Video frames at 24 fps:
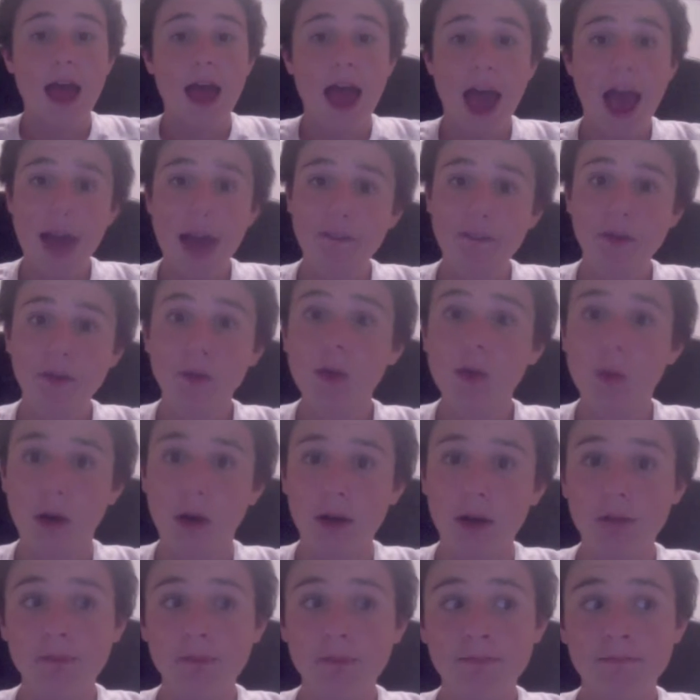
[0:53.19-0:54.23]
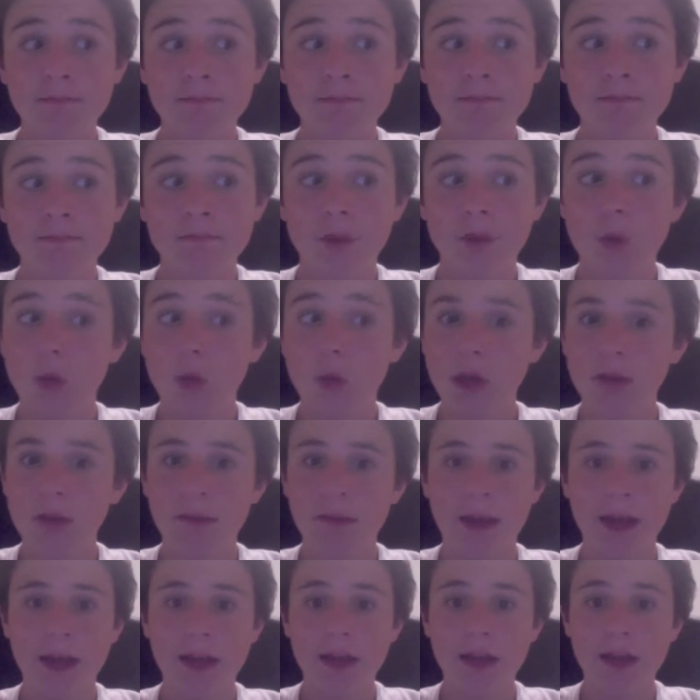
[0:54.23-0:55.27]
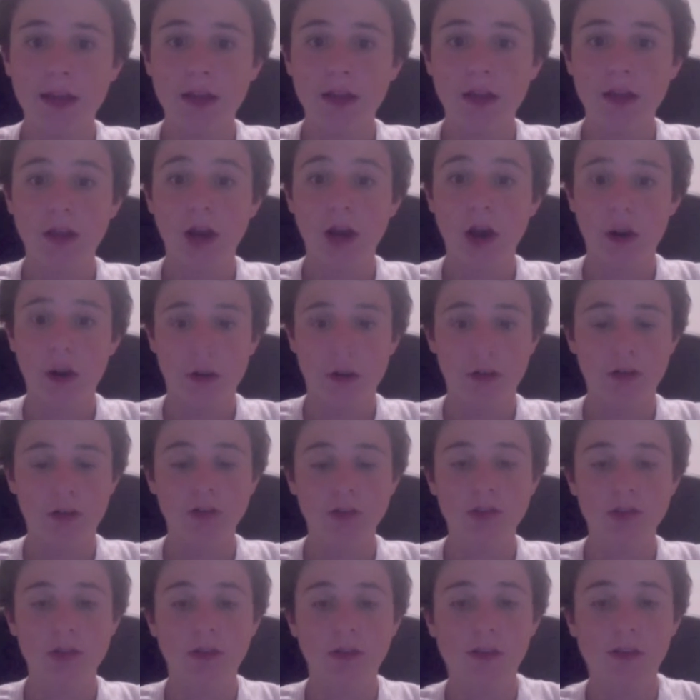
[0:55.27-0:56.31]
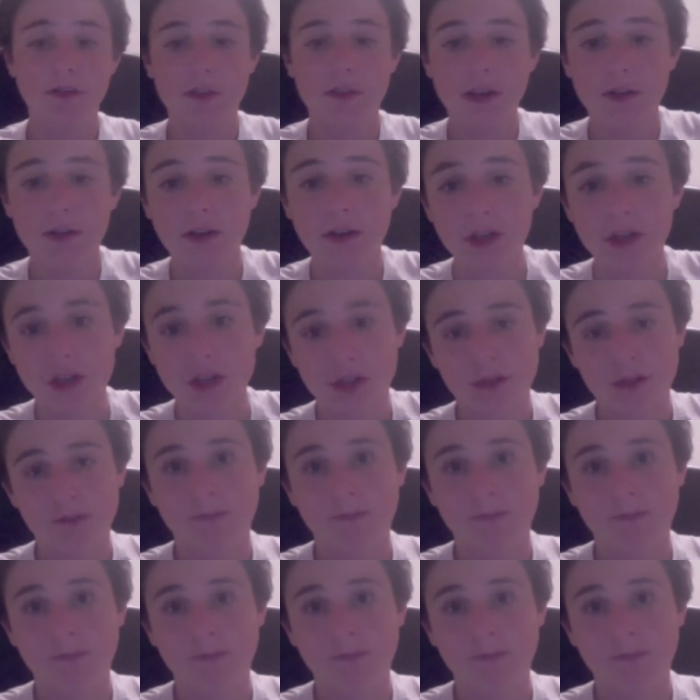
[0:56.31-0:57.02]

After we won, we made the Articles of Confederation.